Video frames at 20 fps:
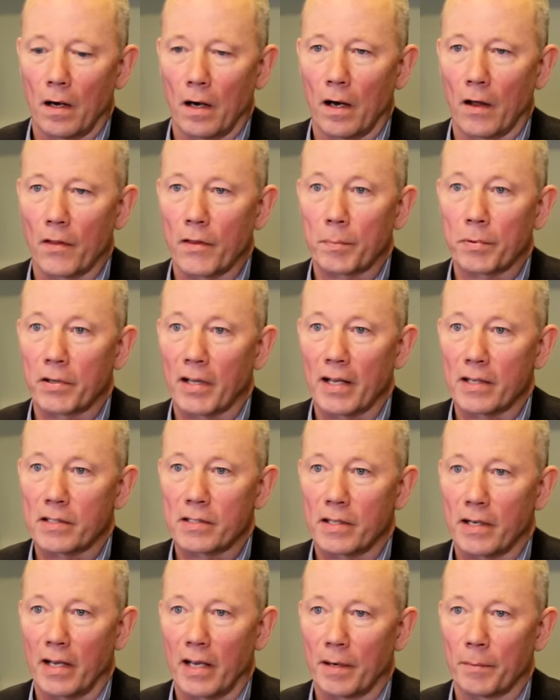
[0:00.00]
All the
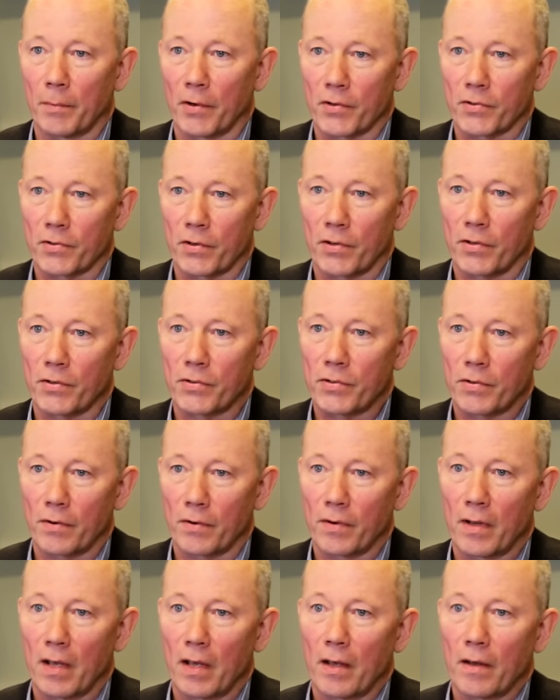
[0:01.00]
plants and animals are used
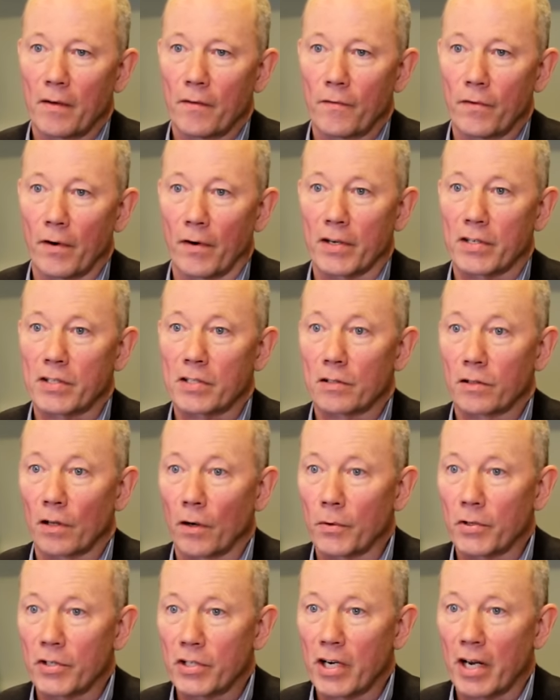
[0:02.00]
to very
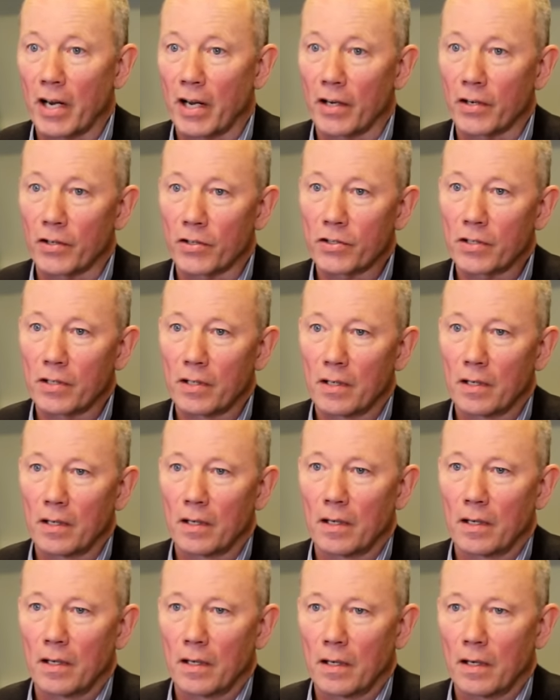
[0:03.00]
slow change
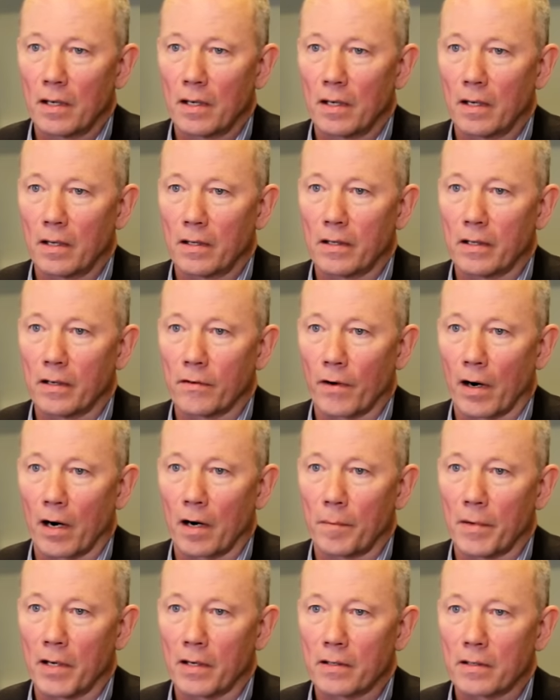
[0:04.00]
in the
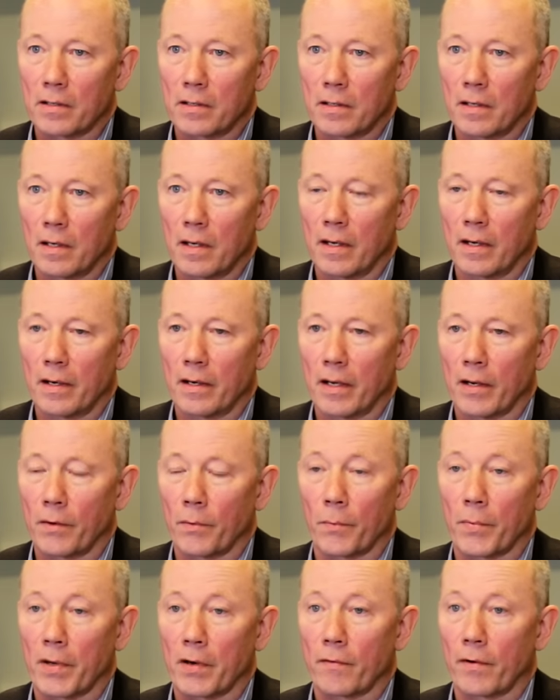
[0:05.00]
environment, and it
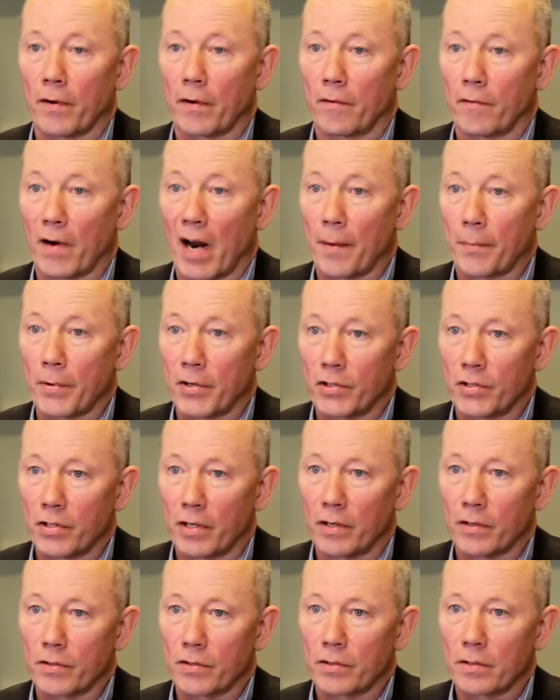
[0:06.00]
will be a very rapid
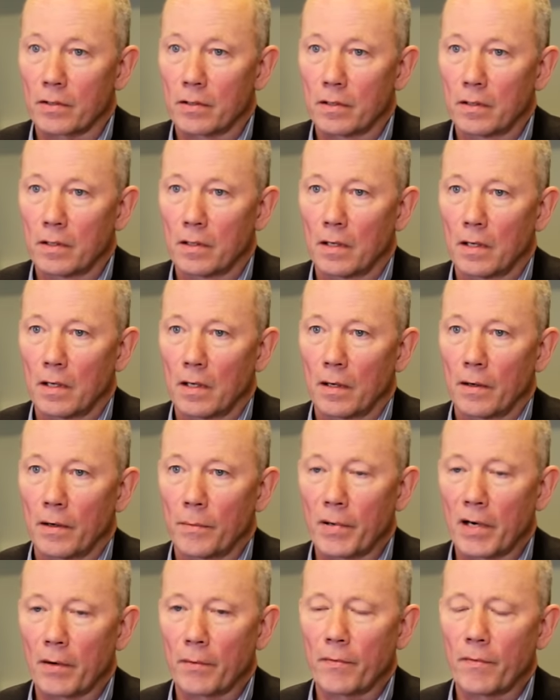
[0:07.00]
change.
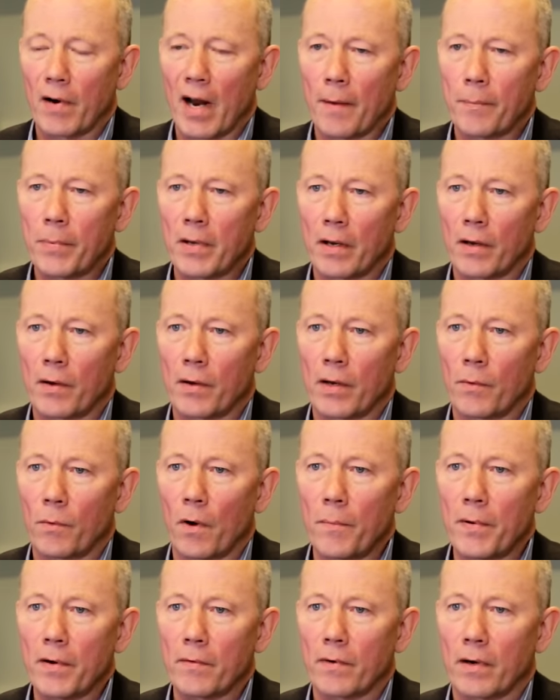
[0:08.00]
But it'll be rapid, it
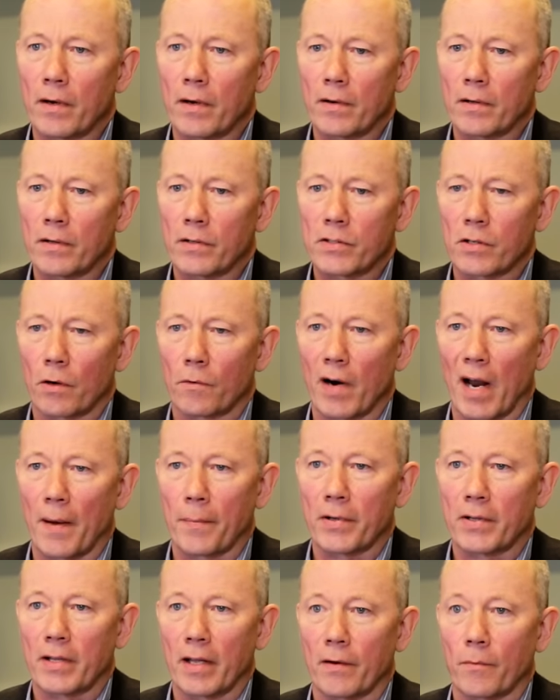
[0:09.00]
won't be so
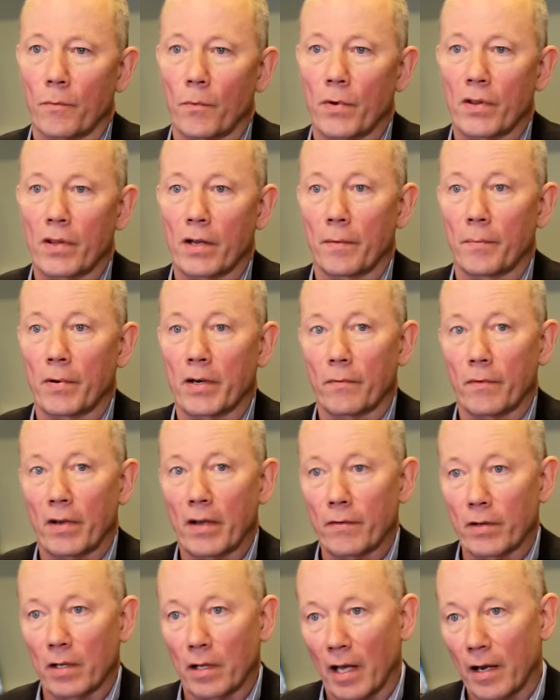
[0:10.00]
rapid that within a
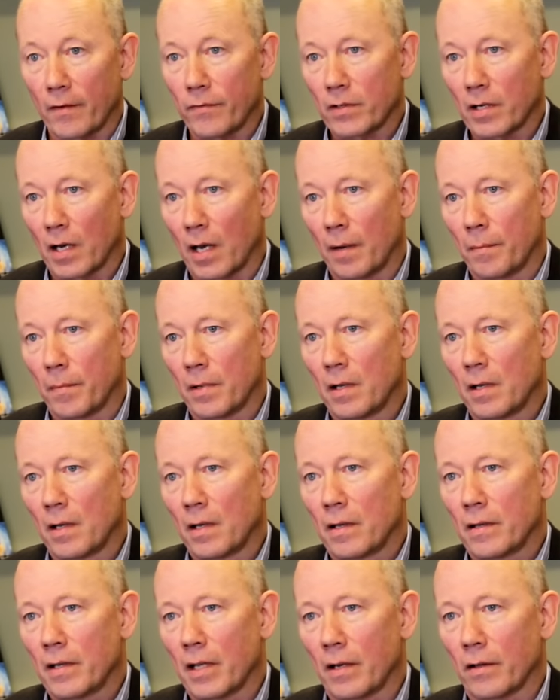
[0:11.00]
given lifetime
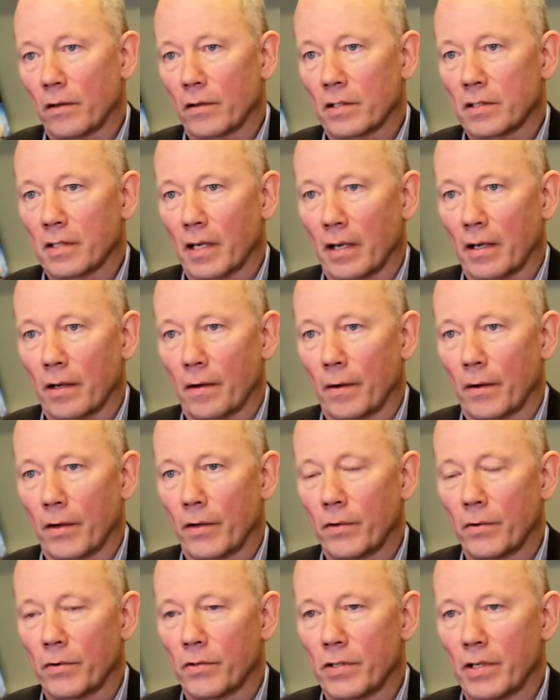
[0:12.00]
that it looks like a
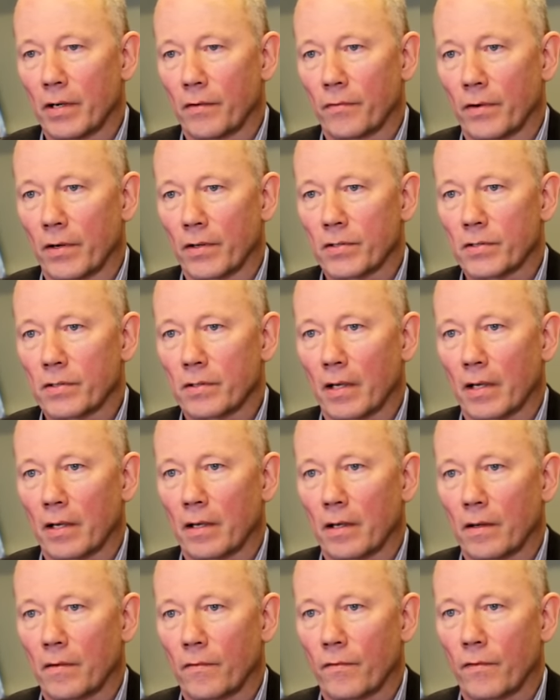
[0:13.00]
huge difference.
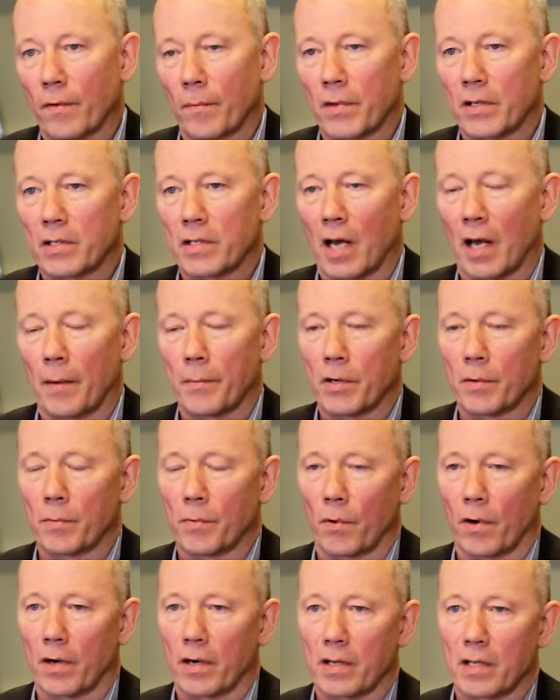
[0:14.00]
Like from the time you're
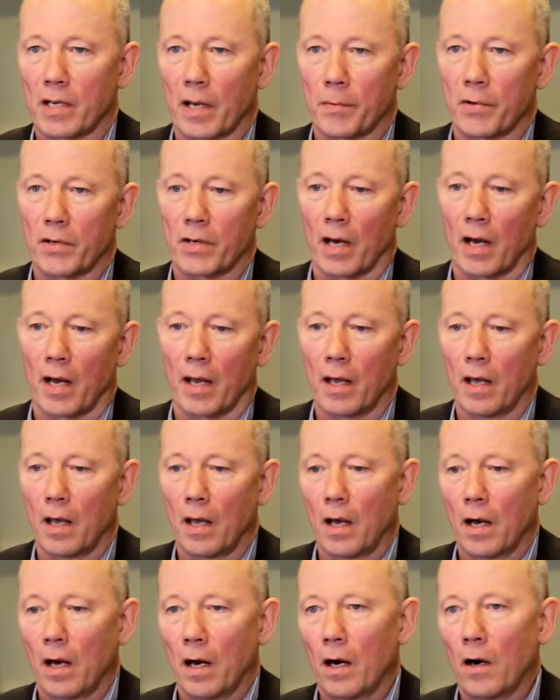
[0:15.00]
born to the time you die,
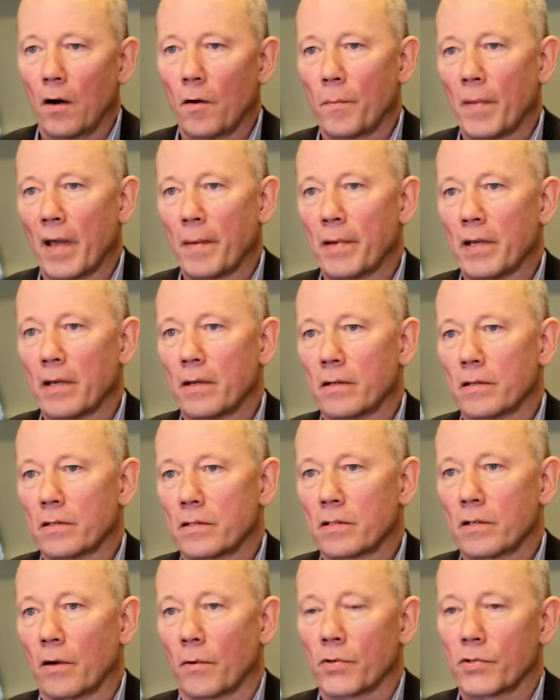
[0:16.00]
oh, maybe
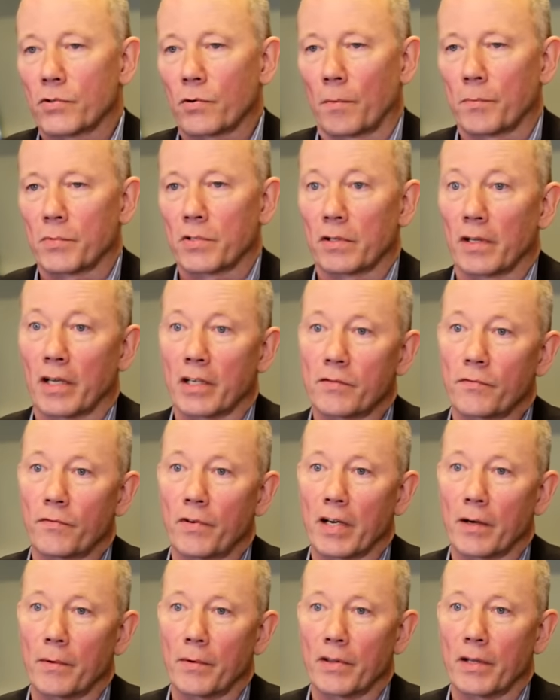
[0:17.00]
snowstorms are less
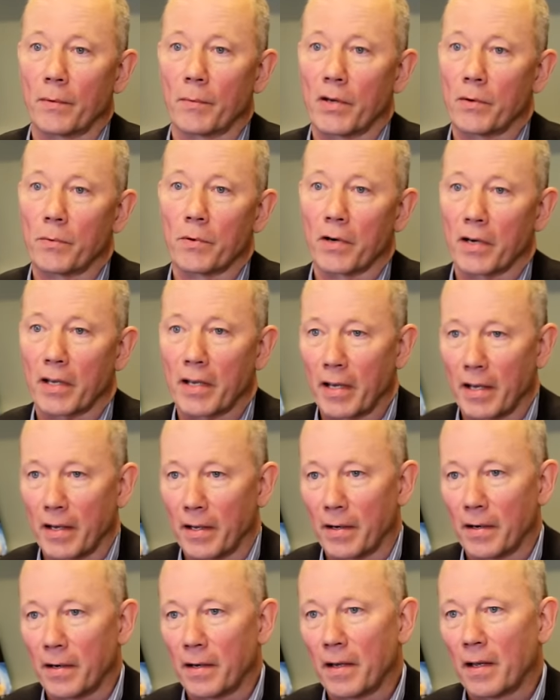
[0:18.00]
frequent than when you were a
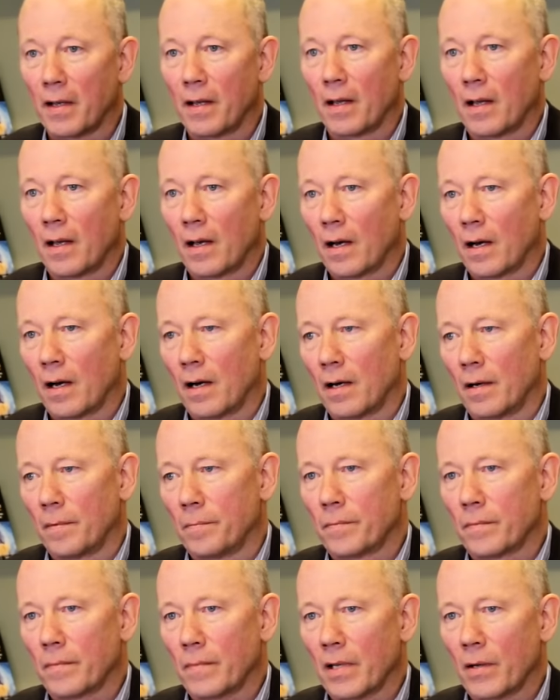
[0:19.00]
kid.
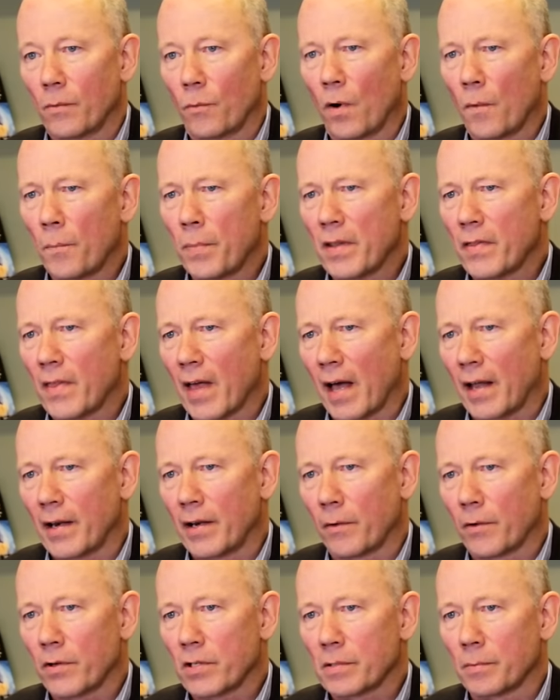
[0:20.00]
It won't be
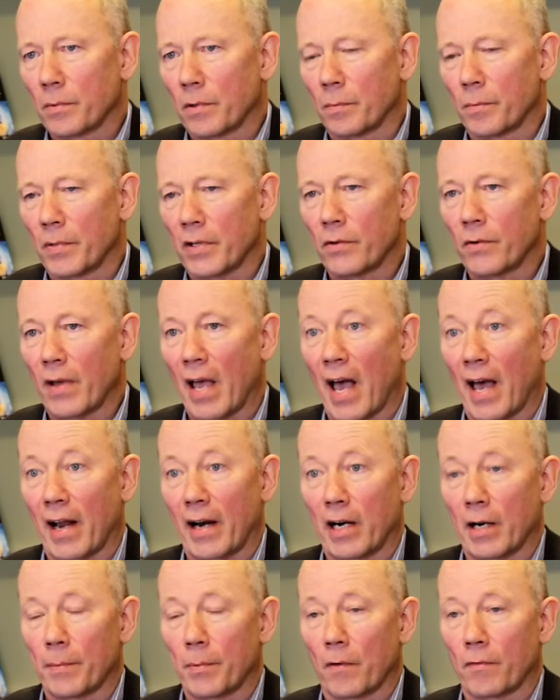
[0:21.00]
that noticeable, but you
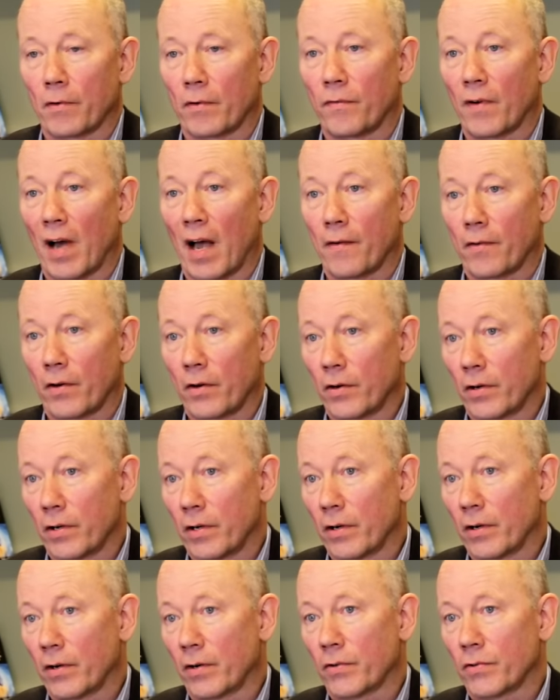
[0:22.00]
add it up over 500
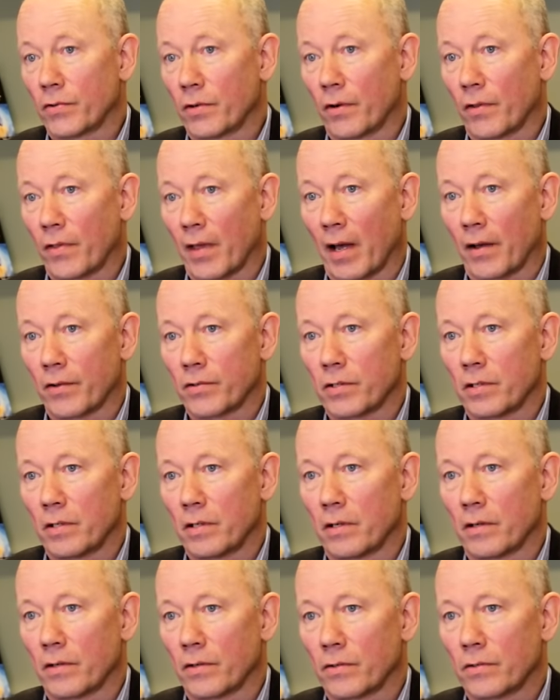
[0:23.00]
years or
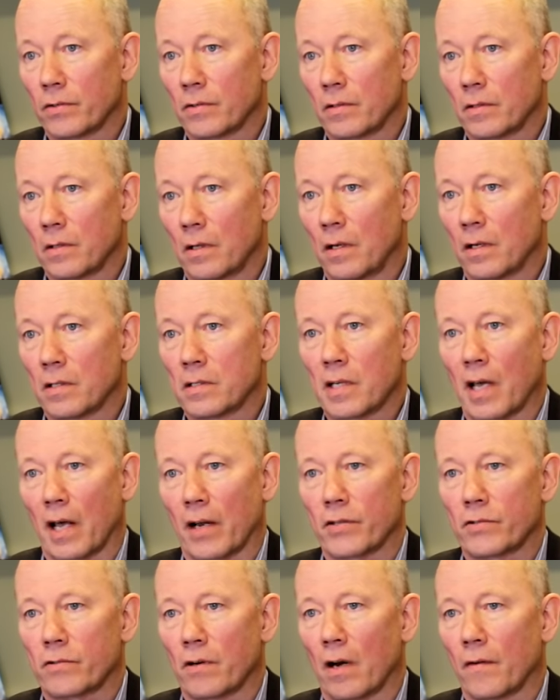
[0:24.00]
1,000 years, and it's
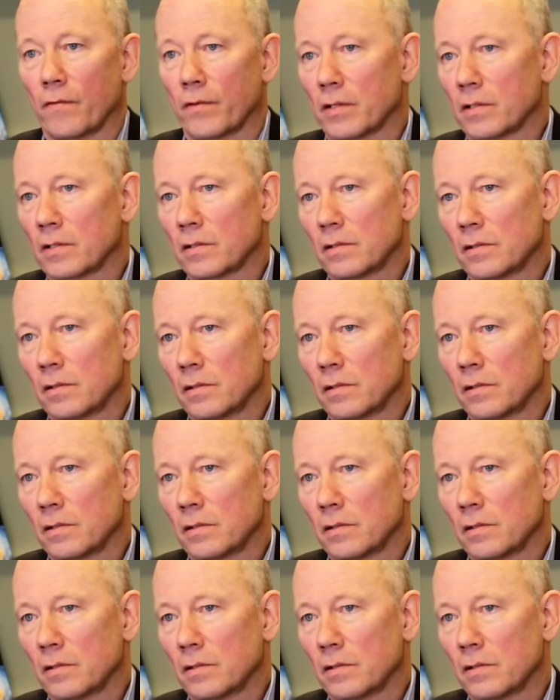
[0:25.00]
catastrophic.